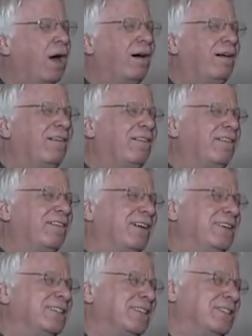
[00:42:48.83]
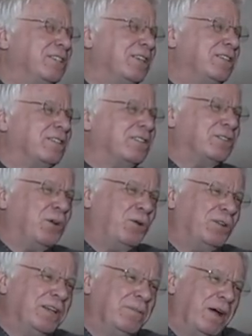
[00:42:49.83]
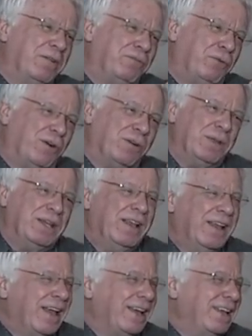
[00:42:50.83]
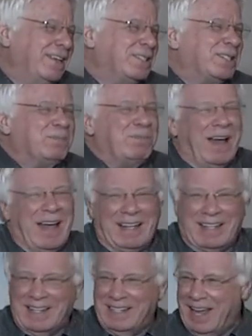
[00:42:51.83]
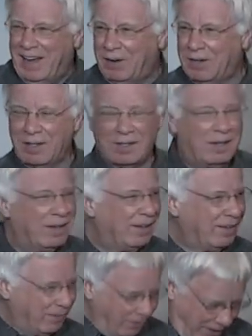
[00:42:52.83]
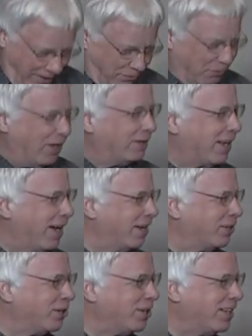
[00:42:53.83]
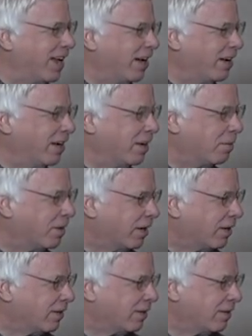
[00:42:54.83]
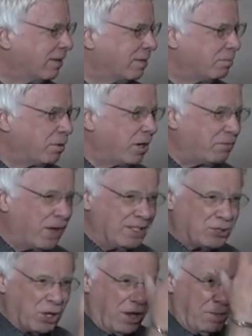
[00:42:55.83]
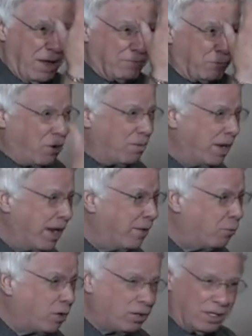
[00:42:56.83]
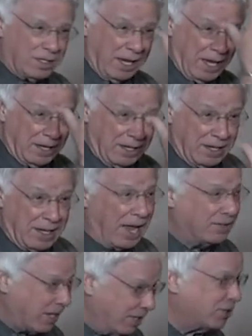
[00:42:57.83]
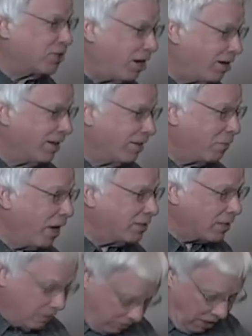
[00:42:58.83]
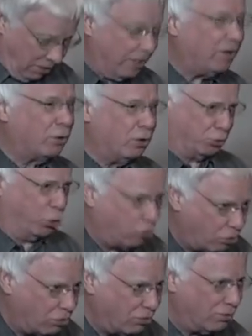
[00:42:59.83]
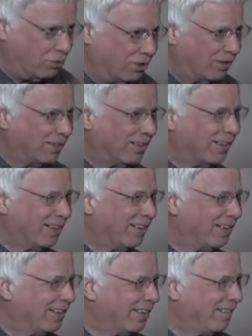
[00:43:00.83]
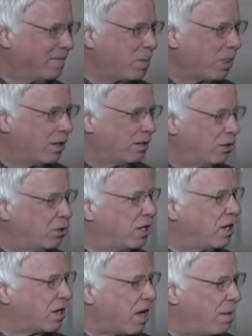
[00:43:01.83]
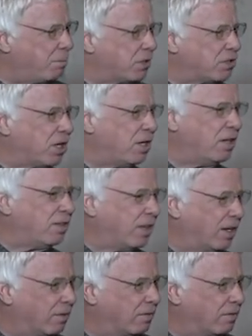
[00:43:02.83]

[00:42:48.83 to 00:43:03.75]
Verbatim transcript: oh, I see Jesus is holding my foreman and he's smiling now. Well, that felt kind of good down here. But if I saw my foreman at work again and he has that snarling face down here, I go, Durr. you didn't accomplish anything.